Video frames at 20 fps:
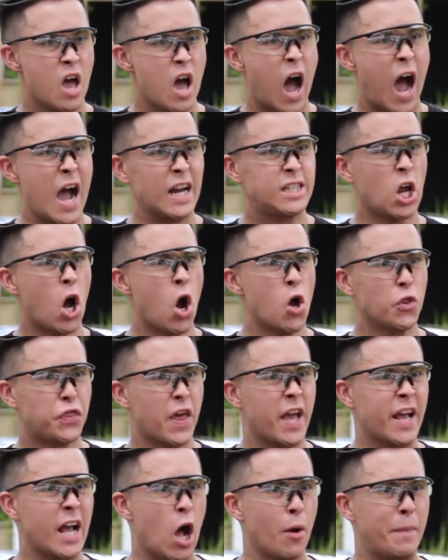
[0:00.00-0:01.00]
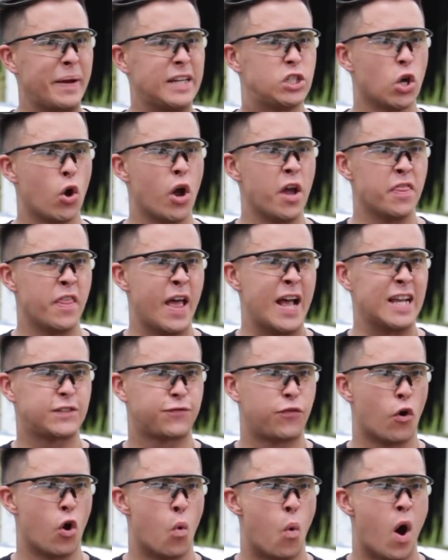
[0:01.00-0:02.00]
I don't think I'll be doing this
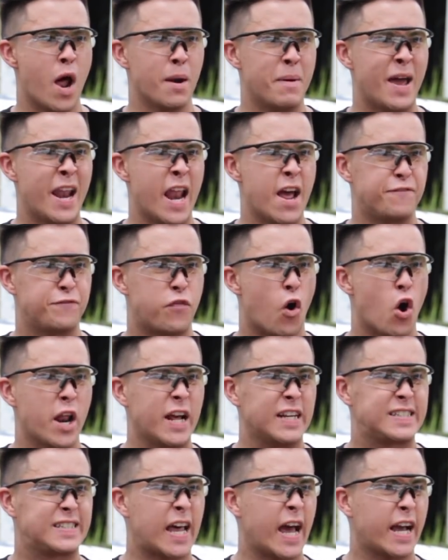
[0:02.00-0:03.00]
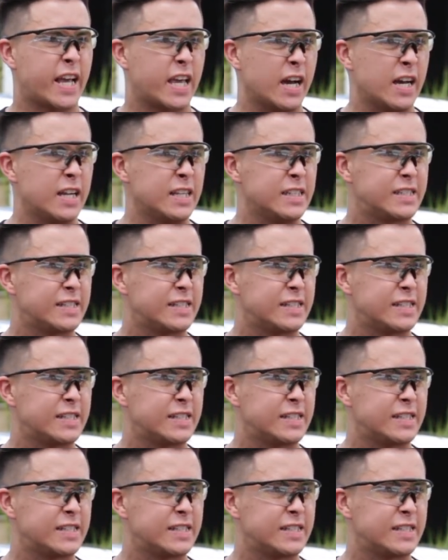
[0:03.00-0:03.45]
for 1 minute 40 seconds.